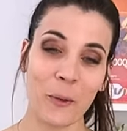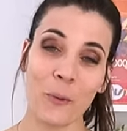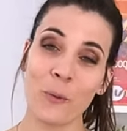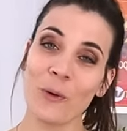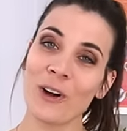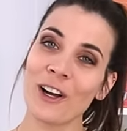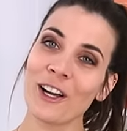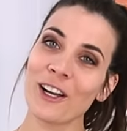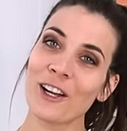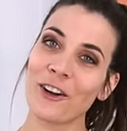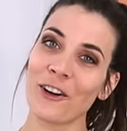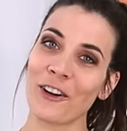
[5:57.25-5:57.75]

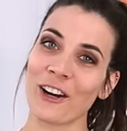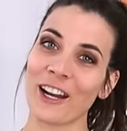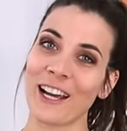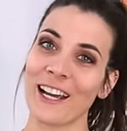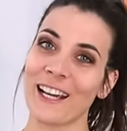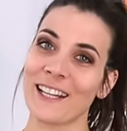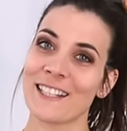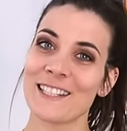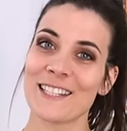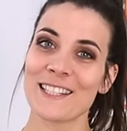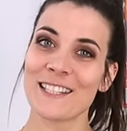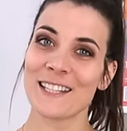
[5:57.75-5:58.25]
work on
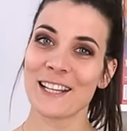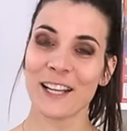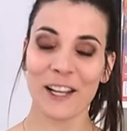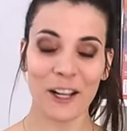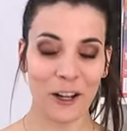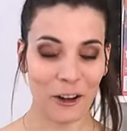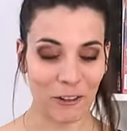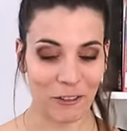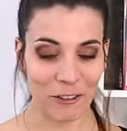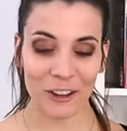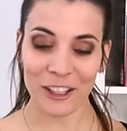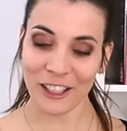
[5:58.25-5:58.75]
it
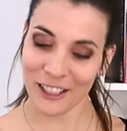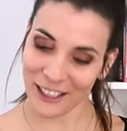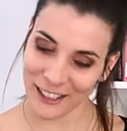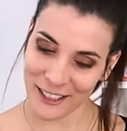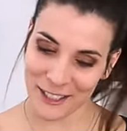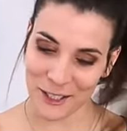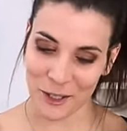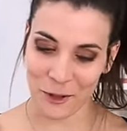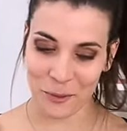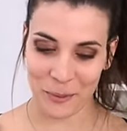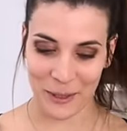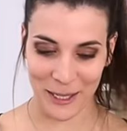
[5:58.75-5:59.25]
for a
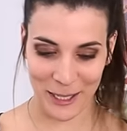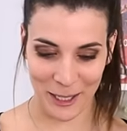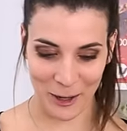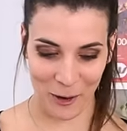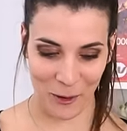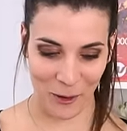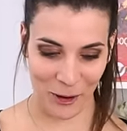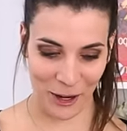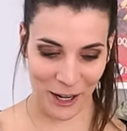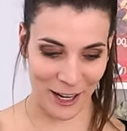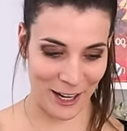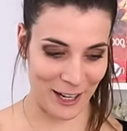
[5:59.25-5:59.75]
little bit
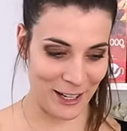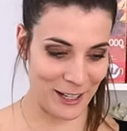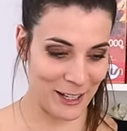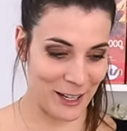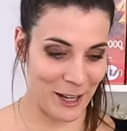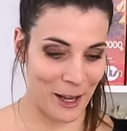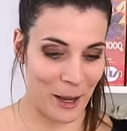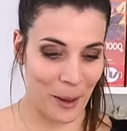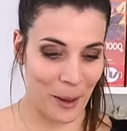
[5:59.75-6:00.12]
longer.